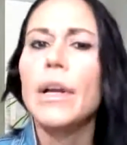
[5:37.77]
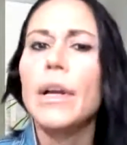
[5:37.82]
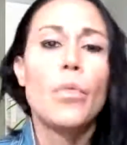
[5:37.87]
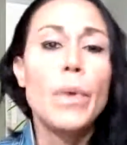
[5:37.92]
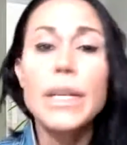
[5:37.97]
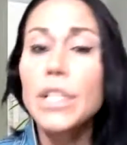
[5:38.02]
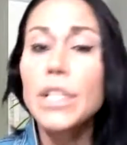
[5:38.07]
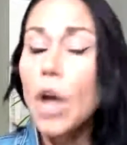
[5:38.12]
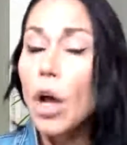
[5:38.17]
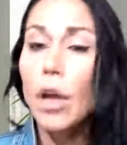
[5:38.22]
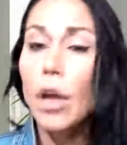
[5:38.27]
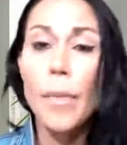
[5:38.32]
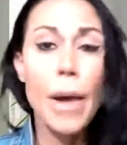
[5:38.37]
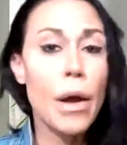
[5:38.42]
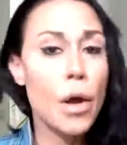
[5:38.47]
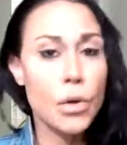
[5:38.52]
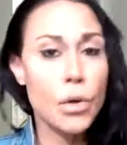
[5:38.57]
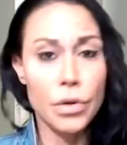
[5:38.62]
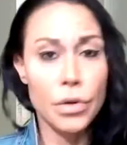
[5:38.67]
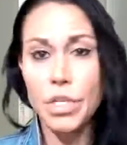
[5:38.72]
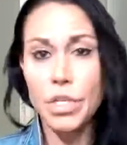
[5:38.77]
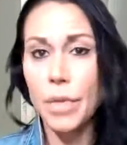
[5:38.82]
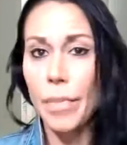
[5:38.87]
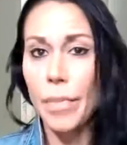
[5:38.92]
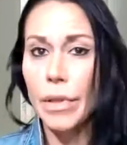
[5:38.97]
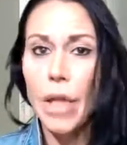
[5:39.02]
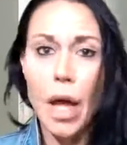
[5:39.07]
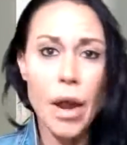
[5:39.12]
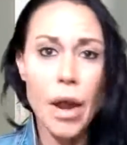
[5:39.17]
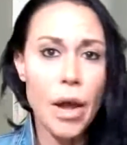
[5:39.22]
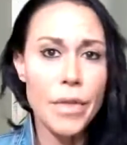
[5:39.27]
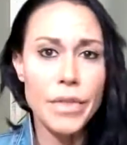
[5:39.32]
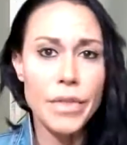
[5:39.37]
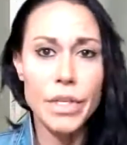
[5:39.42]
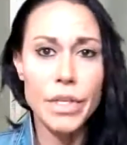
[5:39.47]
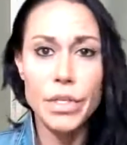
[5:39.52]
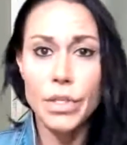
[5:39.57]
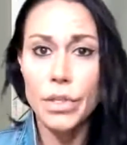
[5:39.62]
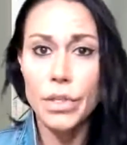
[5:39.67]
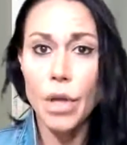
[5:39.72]
we talk about ownership a lot on
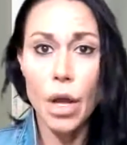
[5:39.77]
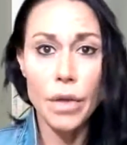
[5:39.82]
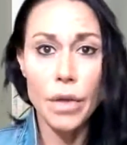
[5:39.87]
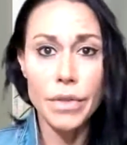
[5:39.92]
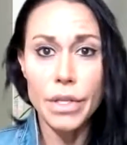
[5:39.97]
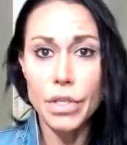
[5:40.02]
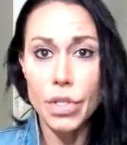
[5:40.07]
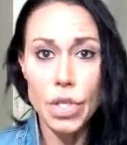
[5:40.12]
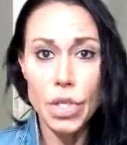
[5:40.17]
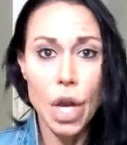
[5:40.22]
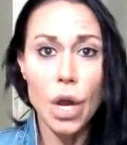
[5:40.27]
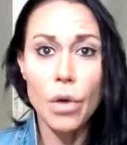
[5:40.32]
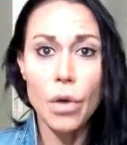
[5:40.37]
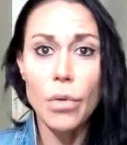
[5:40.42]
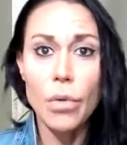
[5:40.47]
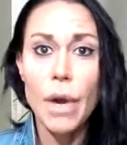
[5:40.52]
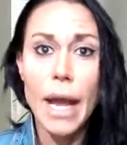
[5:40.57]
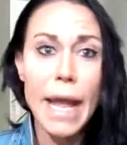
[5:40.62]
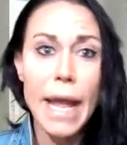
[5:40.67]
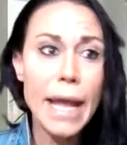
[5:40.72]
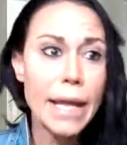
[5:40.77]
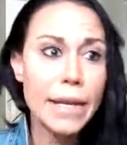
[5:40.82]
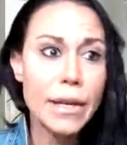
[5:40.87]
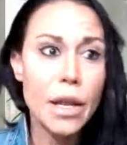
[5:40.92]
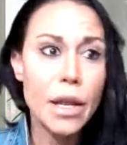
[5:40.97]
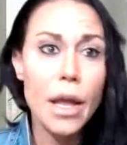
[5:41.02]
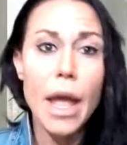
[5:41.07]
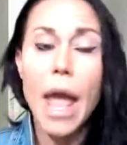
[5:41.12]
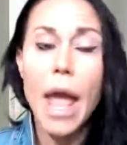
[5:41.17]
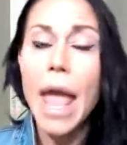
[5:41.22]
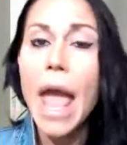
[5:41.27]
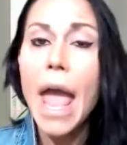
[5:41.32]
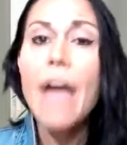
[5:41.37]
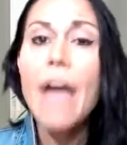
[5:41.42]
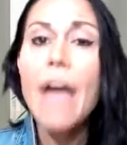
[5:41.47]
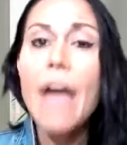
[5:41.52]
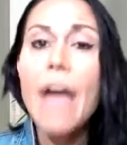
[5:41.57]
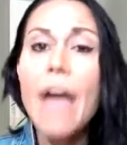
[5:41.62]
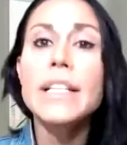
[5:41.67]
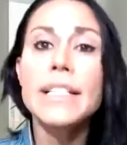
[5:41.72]
this show, and
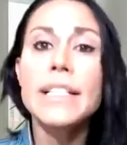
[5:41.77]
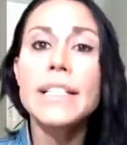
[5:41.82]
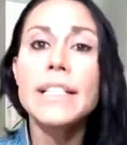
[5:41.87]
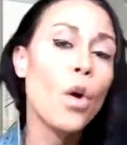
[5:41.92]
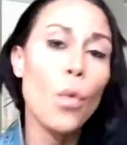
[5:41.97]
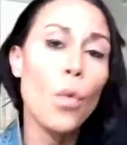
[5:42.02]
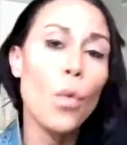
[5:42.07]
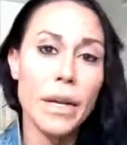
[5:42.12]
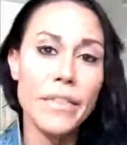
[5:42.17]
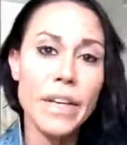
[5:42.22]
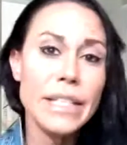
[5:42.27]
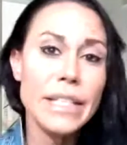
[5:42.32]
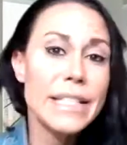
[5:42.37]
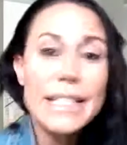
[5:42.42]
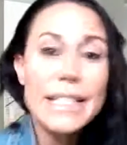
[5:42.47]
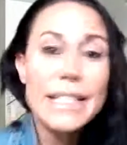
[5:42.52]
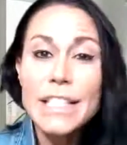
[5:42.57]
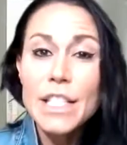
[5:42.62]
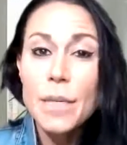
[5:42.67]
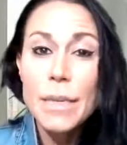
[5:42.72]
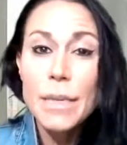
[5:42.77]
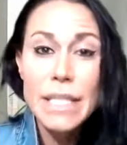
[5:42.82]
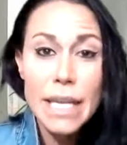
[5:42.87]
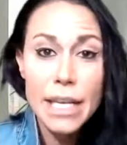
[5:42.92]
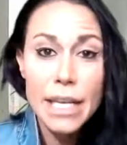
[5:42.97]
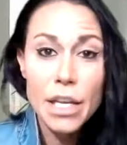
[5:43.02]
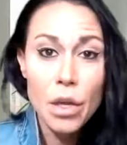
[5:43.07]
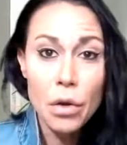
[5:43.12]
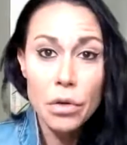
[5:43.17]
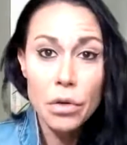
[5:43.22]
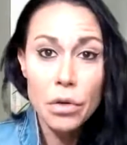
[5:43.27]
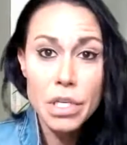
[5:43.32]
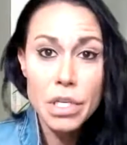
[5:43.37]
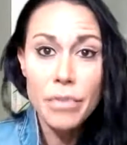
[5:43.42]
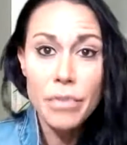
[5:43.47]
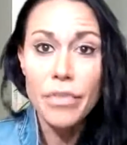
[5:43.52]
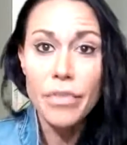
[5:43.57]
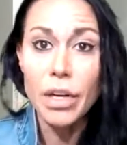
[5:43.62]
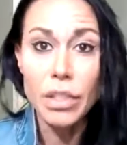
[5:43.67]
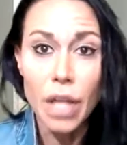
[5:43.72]
every single one of us needs to be taking
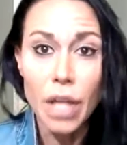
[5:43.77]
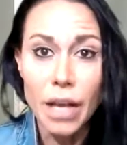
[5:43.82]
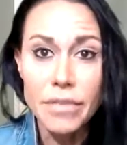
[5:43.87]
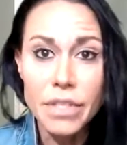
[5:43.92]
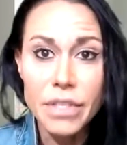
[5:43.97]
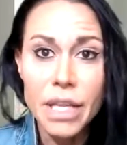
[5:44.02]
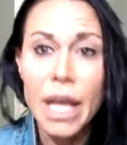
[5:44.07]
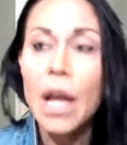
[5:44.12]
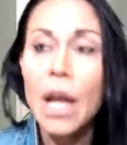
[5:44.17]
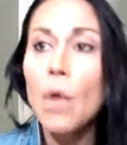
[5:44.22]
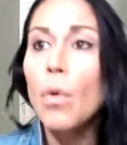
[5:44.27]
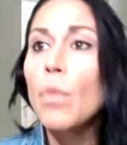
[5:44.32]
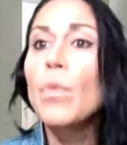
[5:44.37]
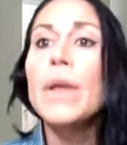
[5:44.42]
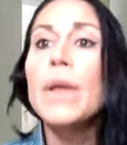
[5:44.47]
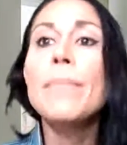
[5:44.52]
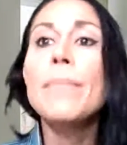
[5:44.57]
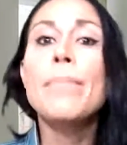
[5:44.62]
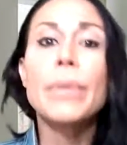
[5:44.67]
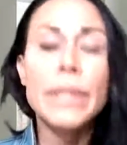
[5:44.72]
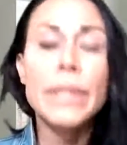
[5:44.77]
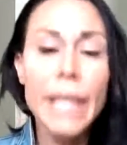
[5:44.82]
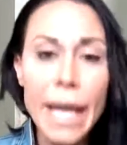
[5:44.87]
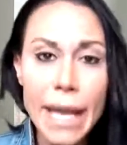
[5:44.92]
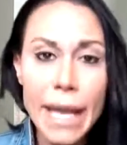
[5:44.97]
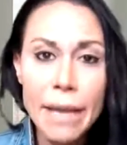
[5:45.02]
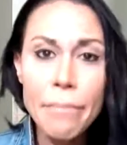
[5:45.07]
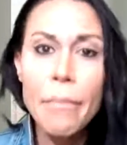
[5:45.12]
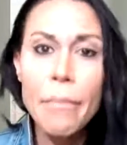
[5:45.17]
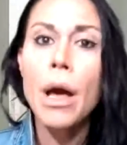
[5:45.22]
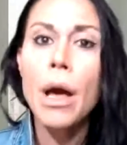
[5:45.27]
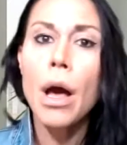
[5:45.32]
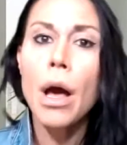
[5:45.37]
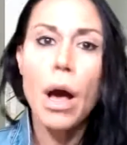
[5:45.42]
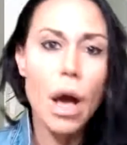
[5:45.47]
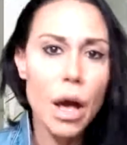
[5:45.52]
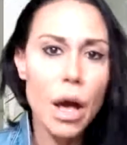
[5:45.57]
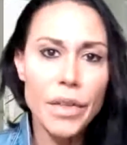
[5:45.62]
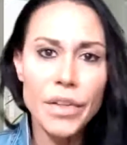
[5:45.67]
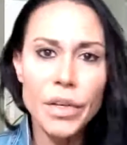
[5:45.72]
ownership of our lives. When we blame
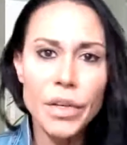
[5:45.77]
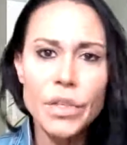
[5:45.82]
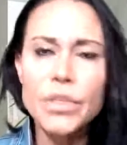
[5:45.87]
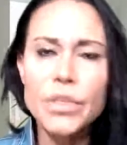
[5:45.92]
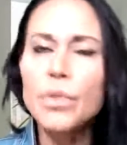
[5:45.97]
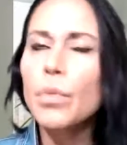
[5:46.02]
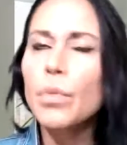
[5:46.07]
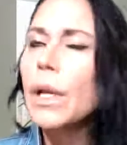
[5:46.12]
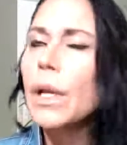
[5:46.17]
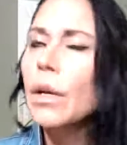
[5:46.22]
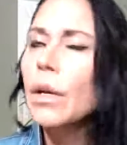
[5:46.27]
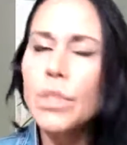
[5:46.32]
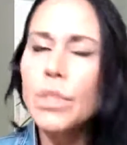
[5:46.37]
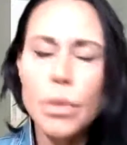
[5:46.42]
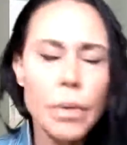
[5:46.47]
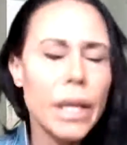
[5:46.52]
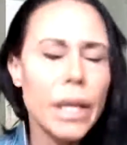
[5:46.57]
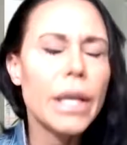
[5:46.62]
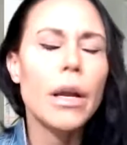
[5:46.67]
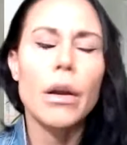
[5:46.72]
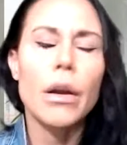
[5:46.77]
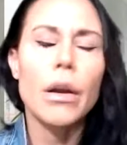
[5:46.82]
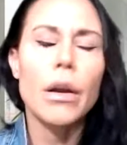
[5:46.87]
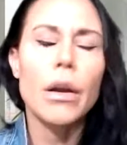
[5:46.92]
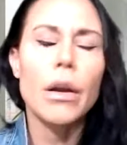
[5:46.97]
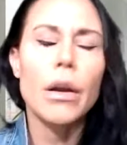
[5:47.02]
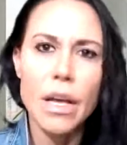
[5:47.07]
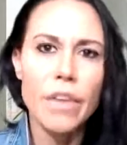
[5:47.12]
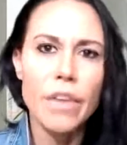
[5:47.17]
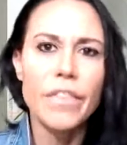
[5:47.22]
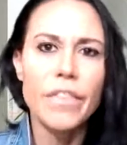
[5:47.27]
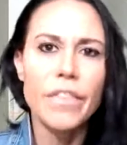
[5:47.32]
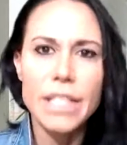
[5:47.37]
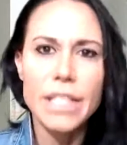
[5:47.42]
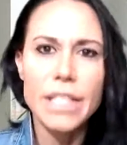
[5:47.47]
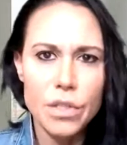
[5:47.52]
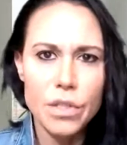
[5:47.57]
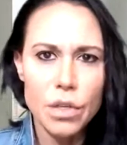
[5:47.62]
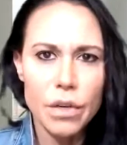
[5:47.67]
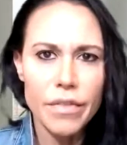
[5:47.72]
others, we are doing ourselves a
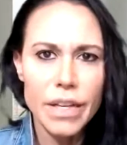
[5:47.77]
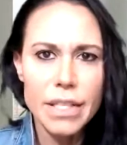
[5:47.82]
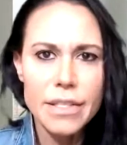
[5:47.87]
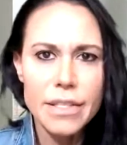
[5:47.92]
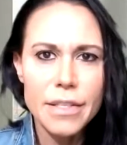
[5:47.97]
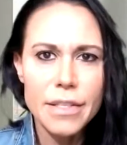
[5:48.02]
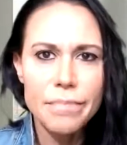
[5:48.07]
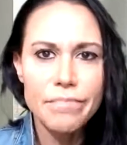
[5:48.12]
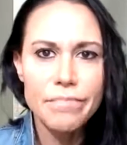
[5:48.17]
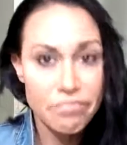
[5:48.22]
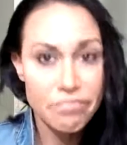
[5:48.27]
disservice.